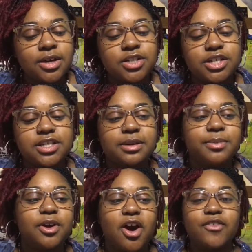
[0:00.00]
she took
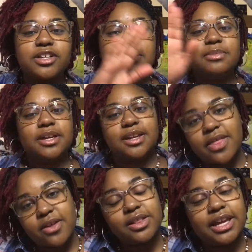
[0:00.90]
me over to meet
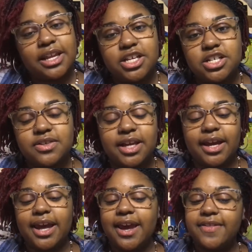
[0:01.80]
another lady, and she was
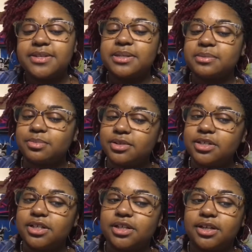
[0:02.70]
like, hey, this is
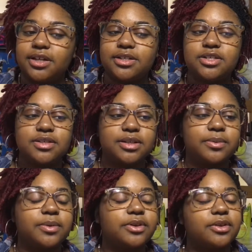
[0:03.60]
Brittany. She was,
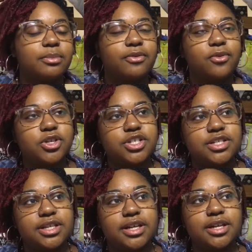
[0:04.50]
oh, no, before she
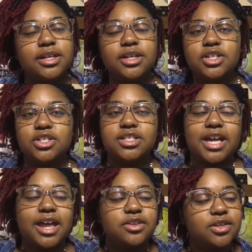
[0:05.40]
said,
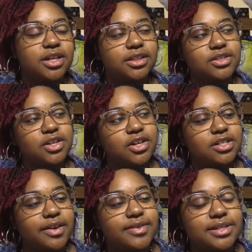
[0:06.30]
how did you get to
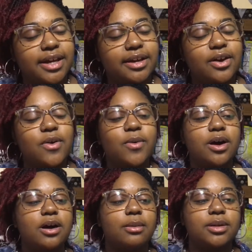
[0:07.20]
church? I was like, oh,
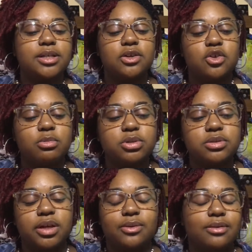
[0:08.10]
I took an Uber. She
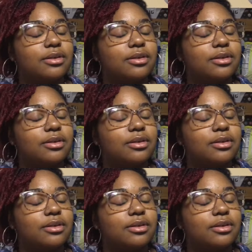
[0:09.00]
was like,